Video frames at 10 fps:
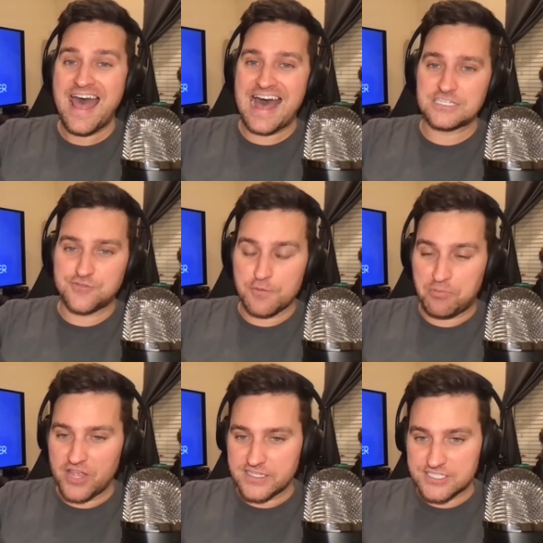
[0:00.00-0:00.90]
As for
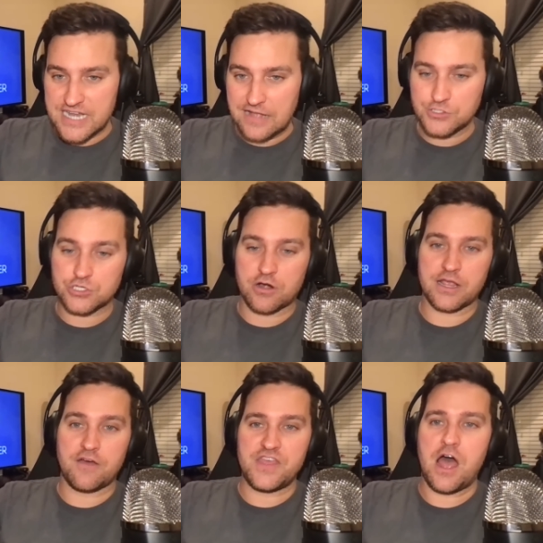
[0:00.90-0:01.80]
Blake Snell
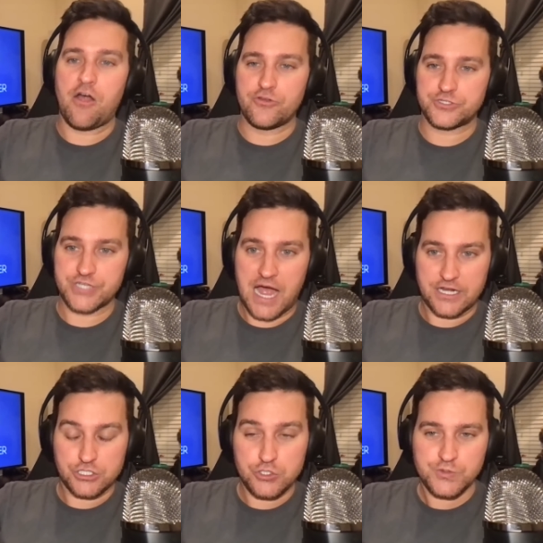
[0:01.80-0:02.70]
starting on the other side,
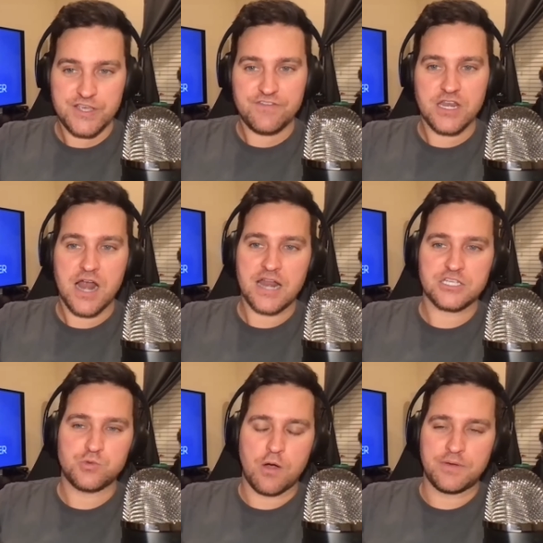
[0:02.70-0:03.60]
a 279
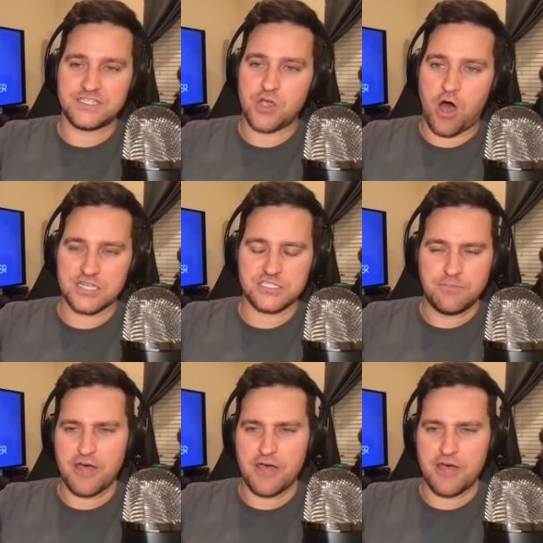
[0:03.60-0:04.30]
XWOBA is awesome.